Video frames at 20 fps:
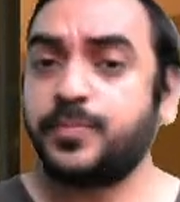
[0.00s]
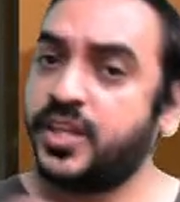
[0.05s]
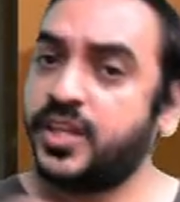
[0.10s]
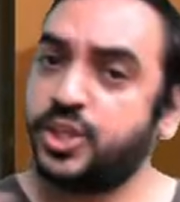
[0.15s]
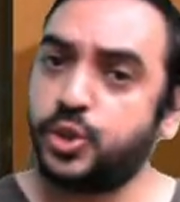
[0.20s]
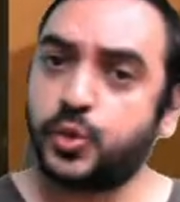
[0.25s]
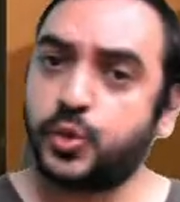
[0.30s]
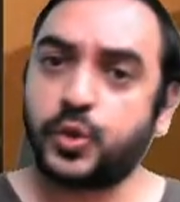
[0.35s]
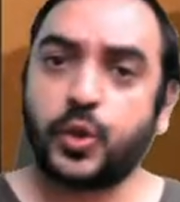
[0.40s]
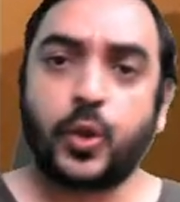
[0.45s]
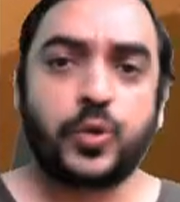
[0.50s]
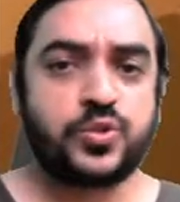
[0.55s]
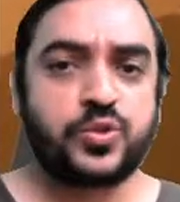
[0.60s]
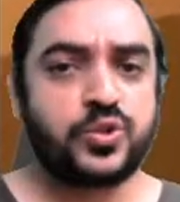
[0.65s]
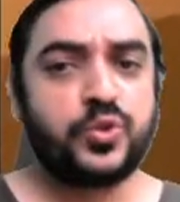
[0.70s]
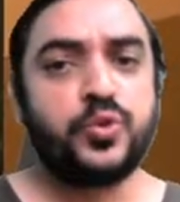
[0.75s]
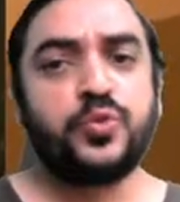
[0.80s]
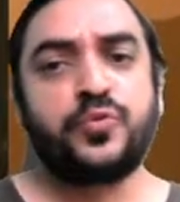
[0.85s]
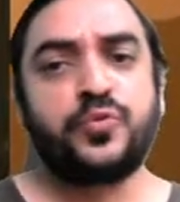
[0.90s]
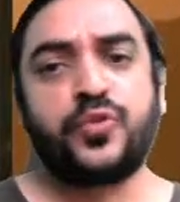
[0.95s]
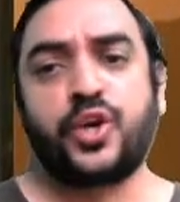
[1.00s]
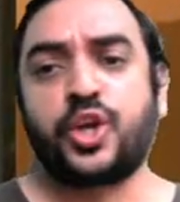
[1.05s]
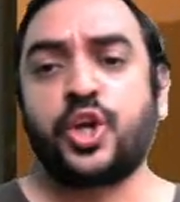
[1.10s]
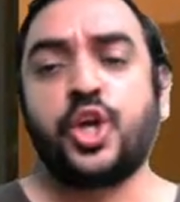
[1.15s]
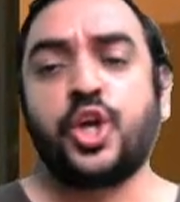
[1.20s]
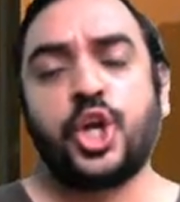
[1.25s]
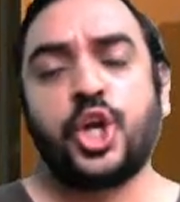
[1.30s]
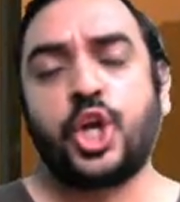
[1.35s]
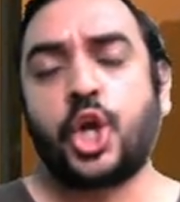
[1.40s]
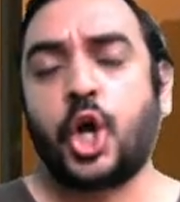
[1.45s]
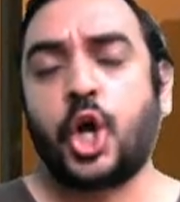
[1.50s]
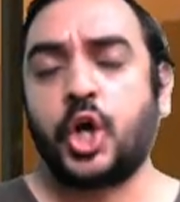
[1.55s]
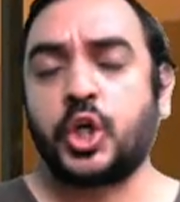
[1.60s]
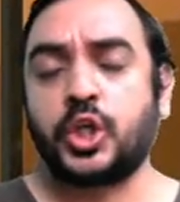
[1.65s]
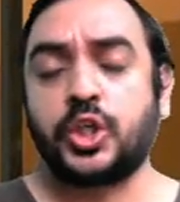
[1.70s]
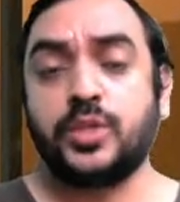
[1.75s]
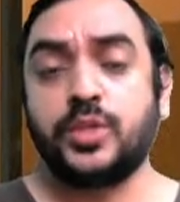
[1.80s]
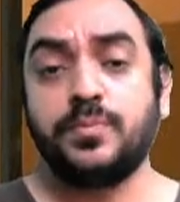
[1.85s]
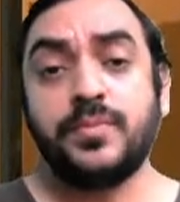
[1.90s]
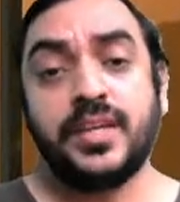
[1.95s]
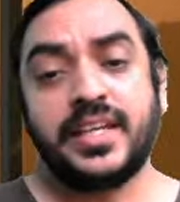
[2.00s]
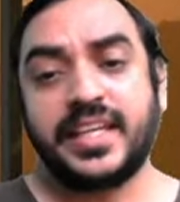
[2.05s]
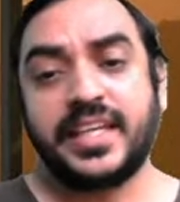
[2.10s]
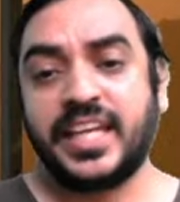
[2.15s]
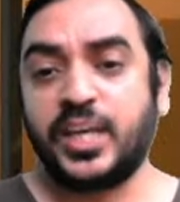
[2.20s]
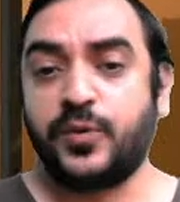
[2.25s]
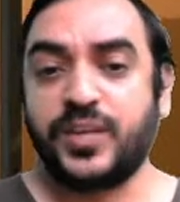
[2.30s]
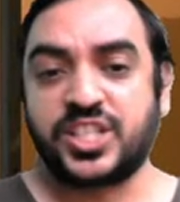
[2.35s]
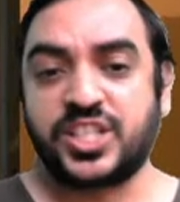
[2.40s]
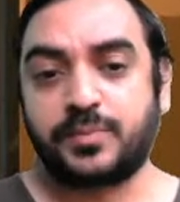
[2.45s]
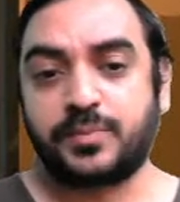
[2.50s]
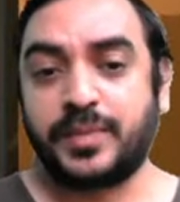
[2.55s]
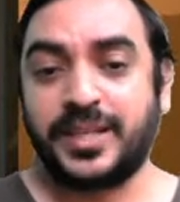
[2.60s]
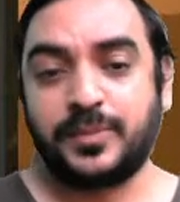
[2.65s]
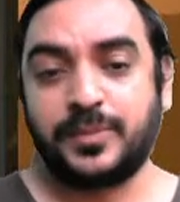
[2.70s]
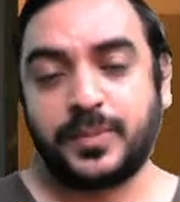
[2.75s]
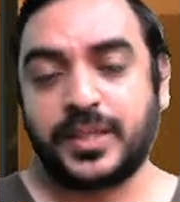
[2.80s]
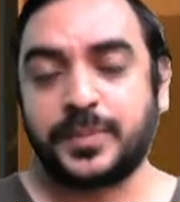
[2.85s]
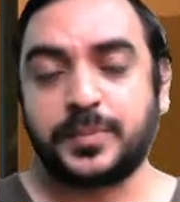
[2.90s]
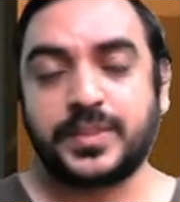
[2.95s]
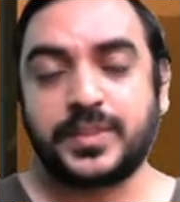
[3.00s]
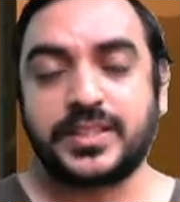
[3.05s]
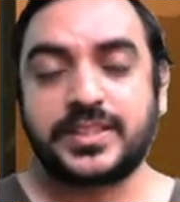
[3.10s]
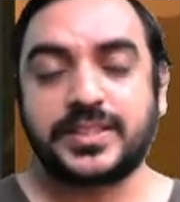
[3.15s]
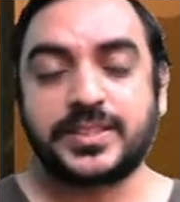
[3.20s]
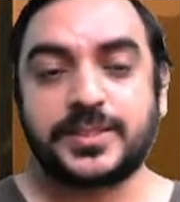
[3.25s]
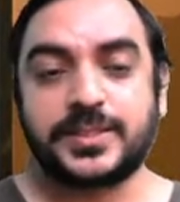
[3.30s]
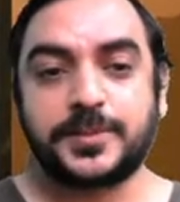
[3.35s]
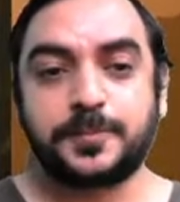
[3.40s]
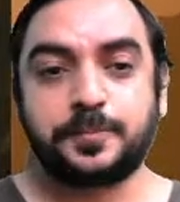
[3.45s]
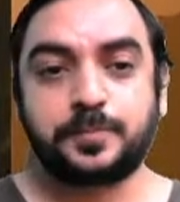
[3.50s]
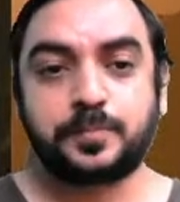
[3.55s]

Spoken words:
You can also do for long term investment purpose.